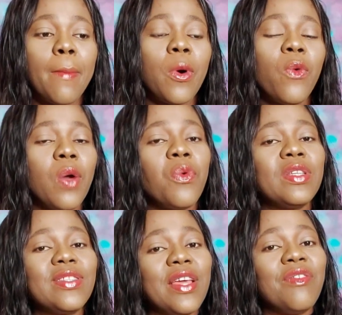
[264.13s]
but
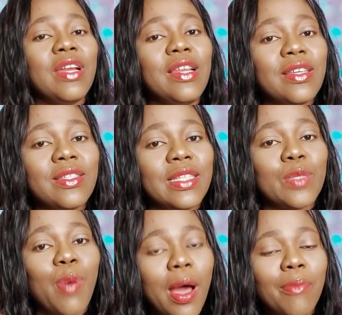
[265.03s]
once they release the
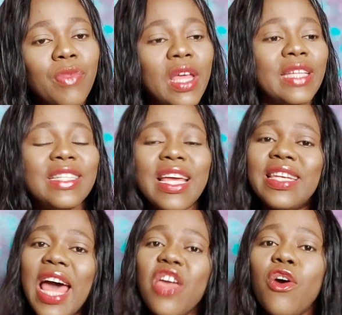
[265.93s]
sperm, they
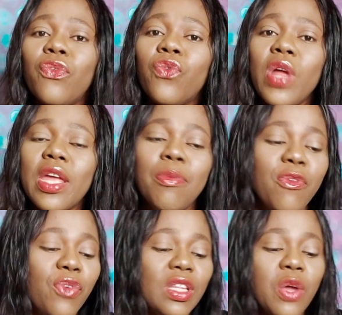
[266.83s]
die off quick.
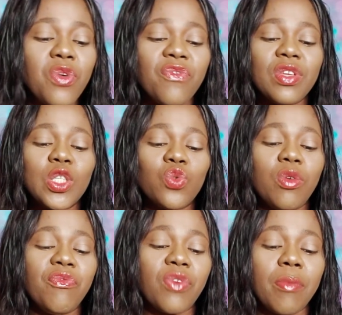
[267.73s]
Before they will even
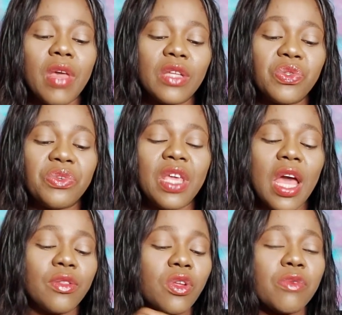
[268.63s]
swim from here to
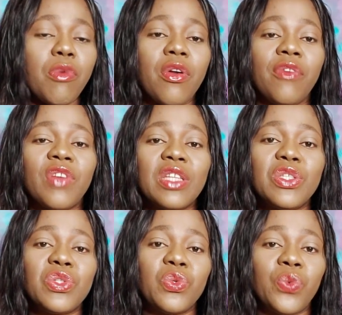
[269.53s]
here, talk more of
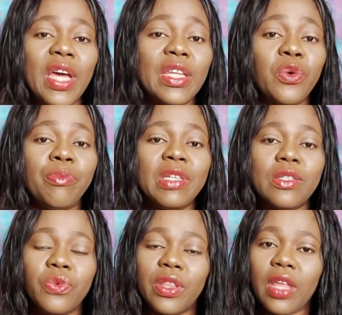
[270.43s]
getting to where they will
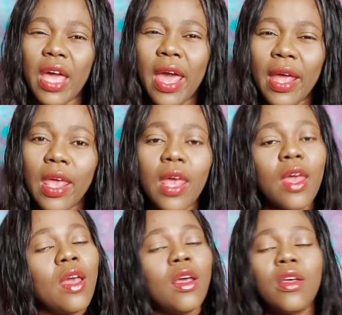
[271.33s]
meet with the egg,
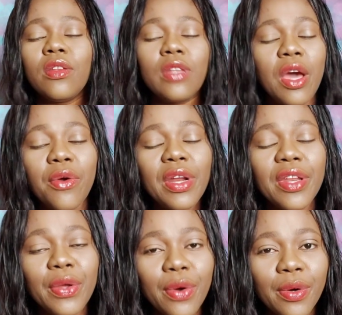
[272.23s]
they're
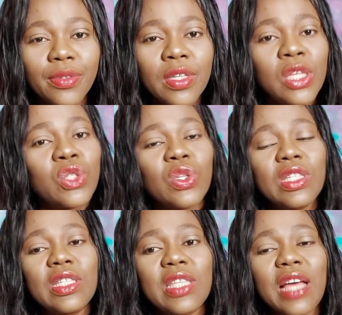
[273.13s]
already gone. So
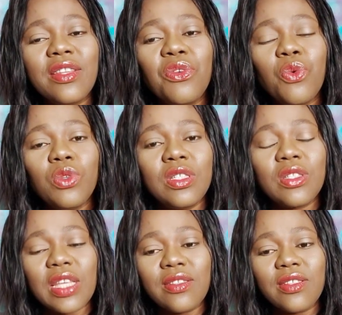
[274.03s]
this
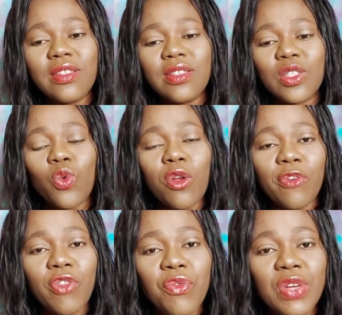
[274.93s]
is one
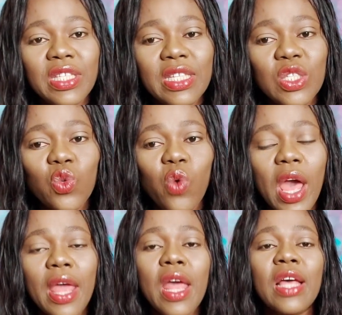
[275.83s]
of the reasons
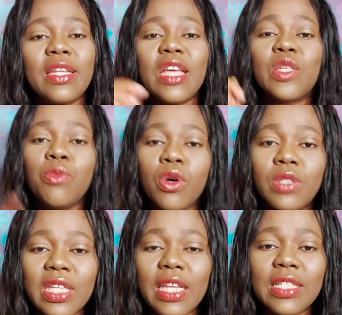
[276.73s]
why there is
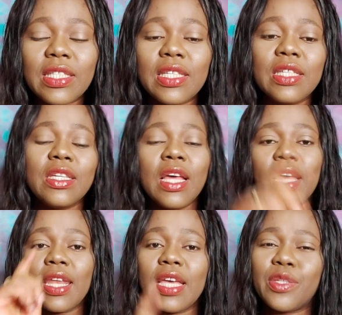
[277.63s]
motility,
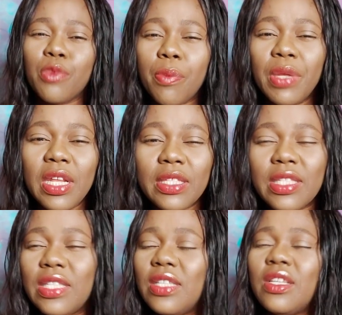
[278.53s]
there is
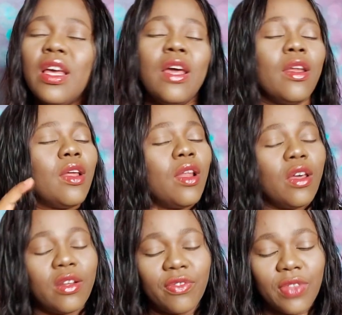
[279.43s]
mobility. There are a
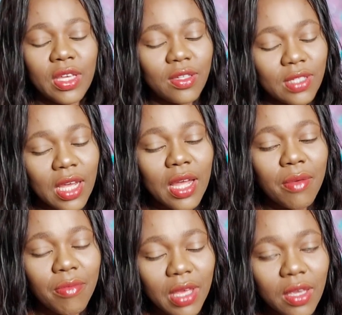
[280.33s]
lot of things that
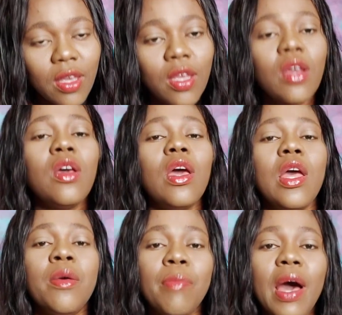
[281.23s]
can make
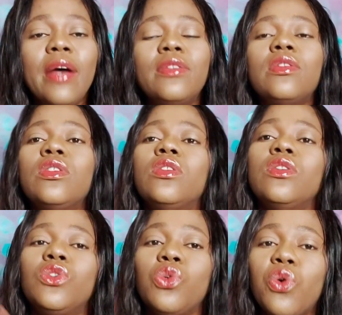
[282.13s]
a man
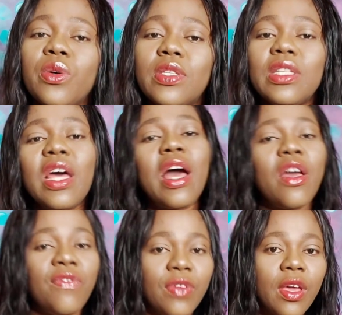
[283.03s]
to consider
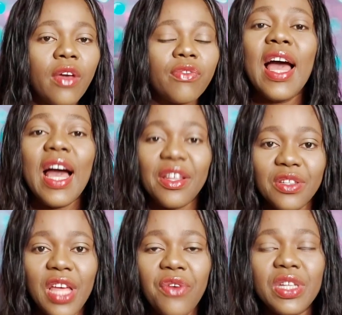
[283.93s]
IVF.
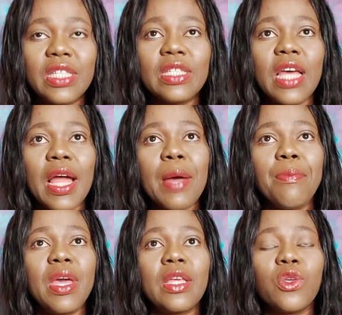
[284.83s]
Another reason that
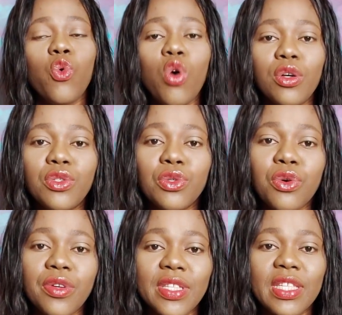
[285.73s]
can make one to
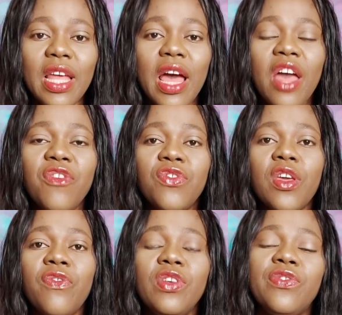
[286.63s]
consider
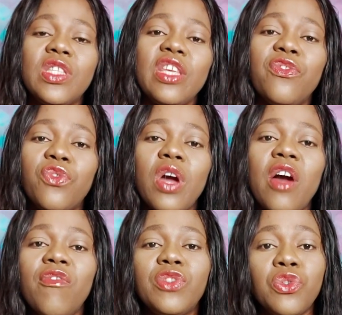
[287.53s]
IVF is if you
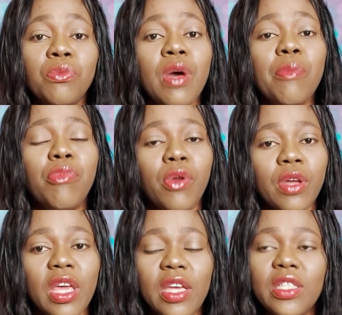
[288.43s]
have tuber
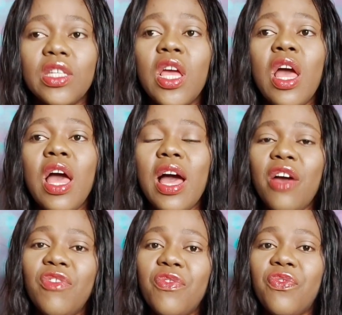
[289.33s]
blockage. I
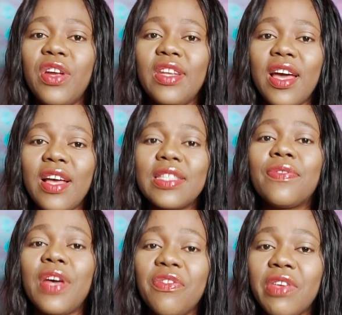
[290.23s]
have a friend that
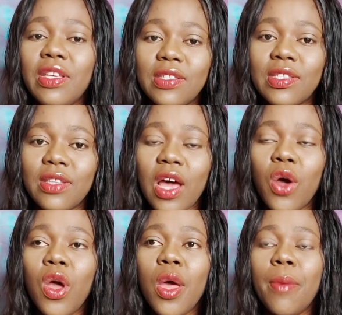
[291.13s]
has 5 kids
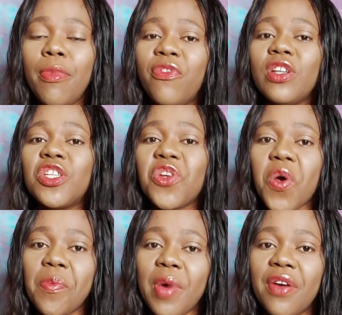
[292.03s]
now. Before she
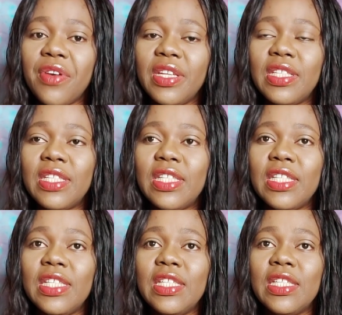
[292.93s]
got married,
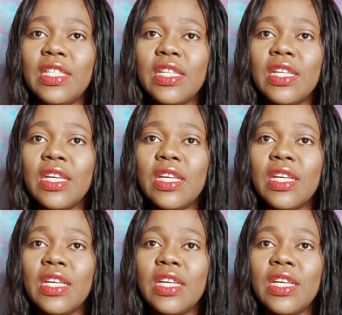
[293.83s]
she